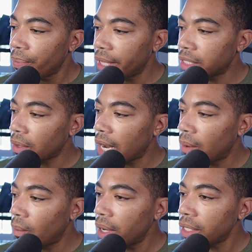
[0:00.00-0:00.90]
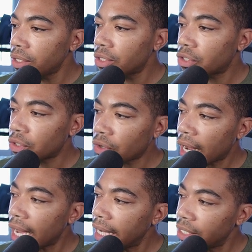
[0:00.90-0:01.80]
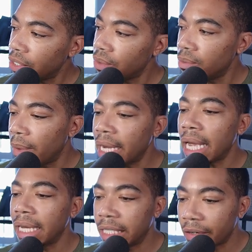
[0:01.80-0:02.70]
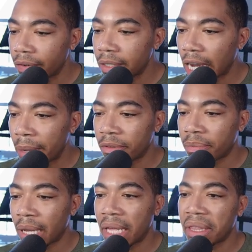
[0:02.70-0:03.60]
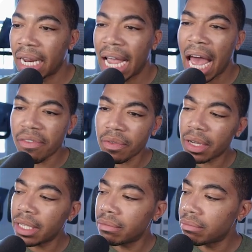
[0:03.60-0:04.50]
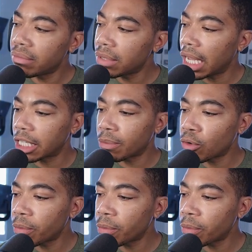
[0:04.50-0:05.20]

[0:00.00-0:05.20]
And so I wanted to try to make a different type of plot that I haven't really explored